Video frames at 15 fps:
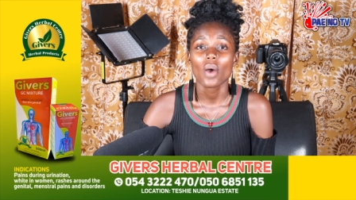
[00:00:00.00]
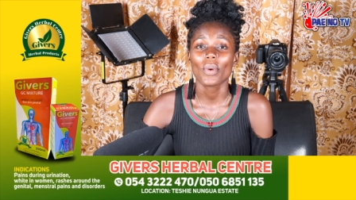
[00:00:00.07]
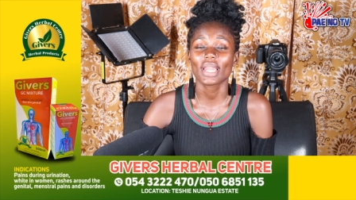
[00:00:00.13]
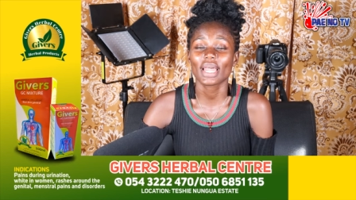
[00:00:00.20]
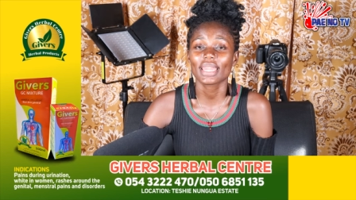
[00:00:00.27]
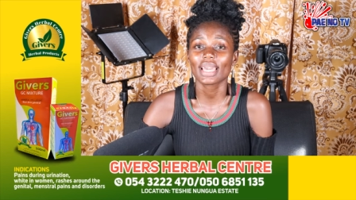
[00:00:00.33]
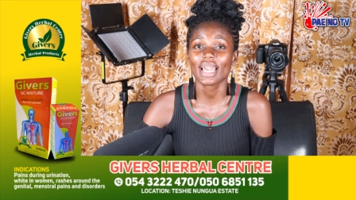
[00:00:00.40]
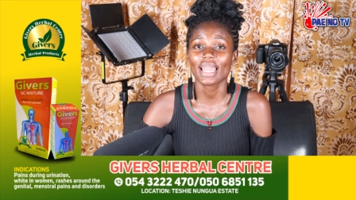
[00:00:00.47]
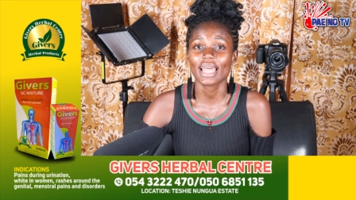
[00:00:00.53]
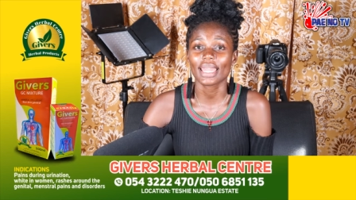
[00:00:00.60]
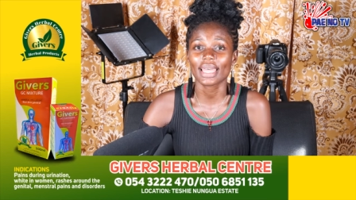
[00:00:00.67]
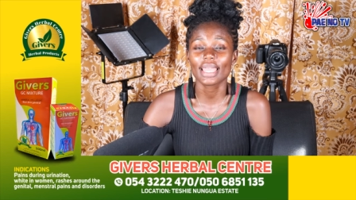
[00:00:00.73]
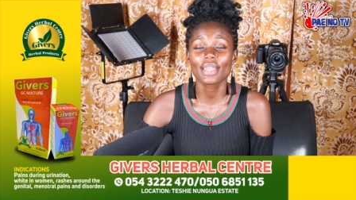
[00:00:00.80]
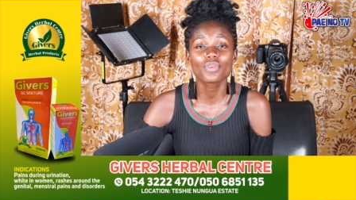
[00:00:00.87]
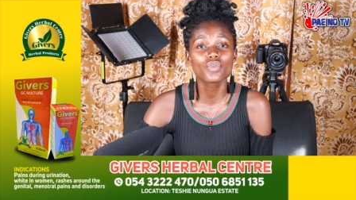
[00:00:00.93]
But on the
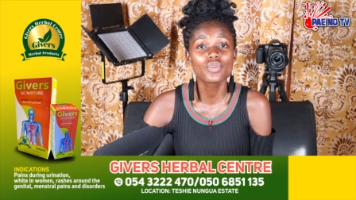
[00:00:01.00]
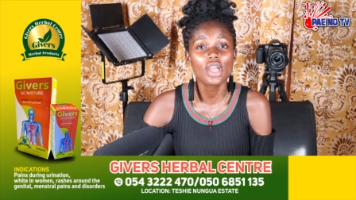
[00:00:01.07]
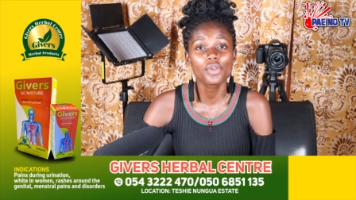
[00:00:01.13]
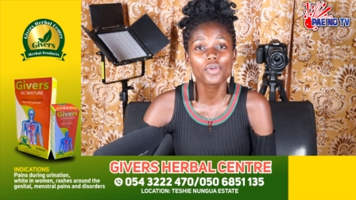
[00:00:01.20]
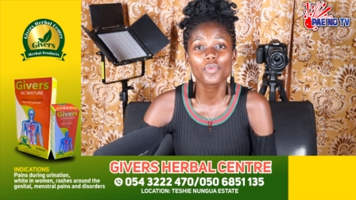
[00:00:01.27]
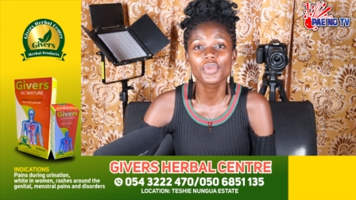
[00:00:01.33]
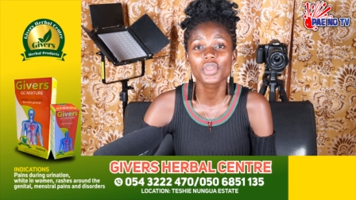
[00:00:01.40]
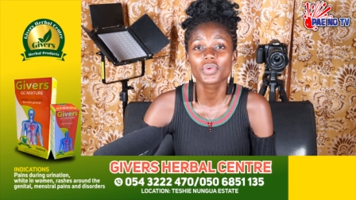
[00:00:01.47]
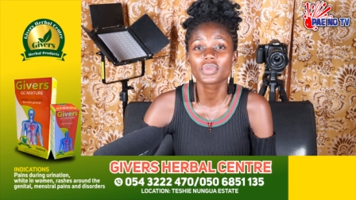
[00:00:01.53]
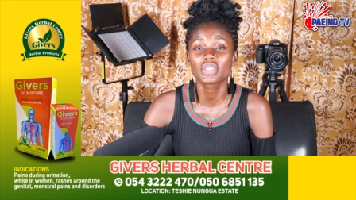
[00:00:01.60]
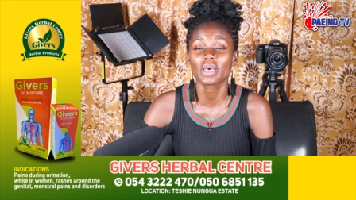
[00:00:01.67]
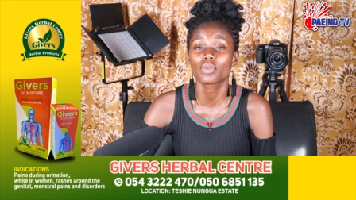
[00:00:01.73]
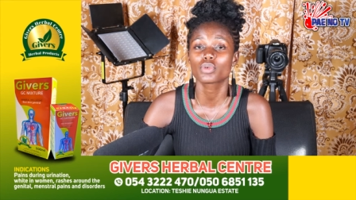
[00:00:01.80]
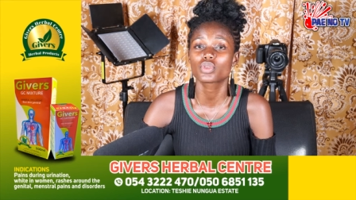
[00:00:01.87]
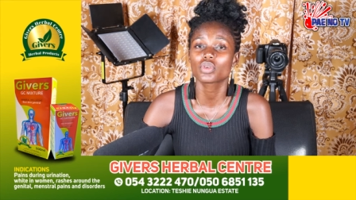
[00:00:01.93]
calendar, it do you know being who
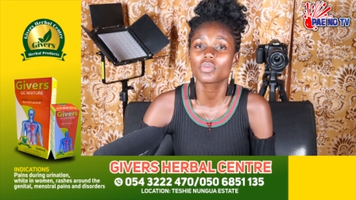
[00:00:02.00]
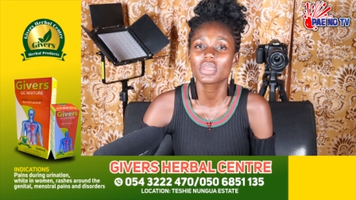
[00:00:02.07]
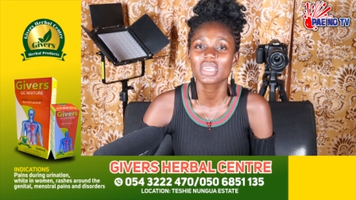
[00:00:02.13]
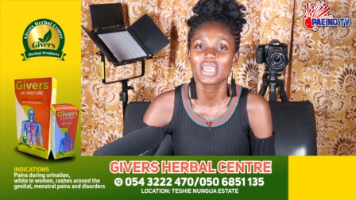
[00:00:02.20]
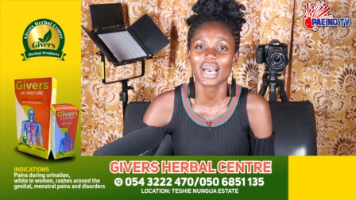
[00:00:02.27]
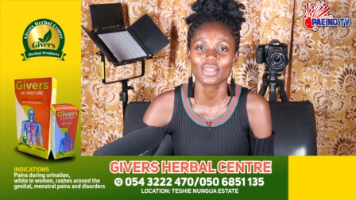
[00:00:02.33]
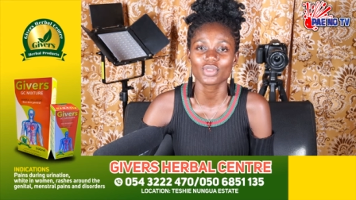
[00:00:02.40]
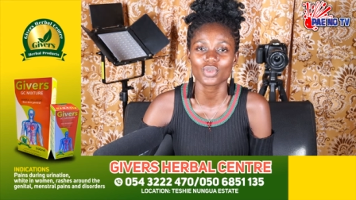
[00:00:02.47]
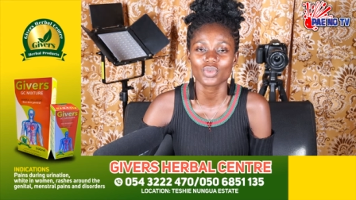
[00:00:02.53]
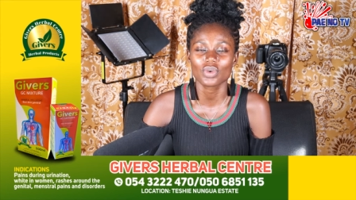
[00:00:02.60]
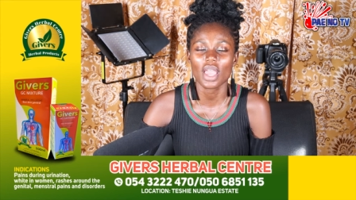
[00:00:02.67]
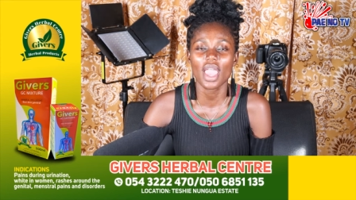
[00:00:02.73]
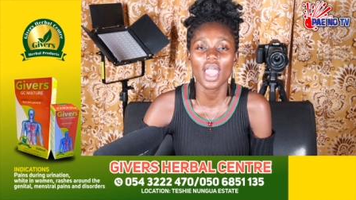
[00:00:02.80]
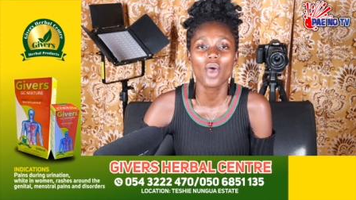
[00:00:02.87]
said, Bosumi, Asso,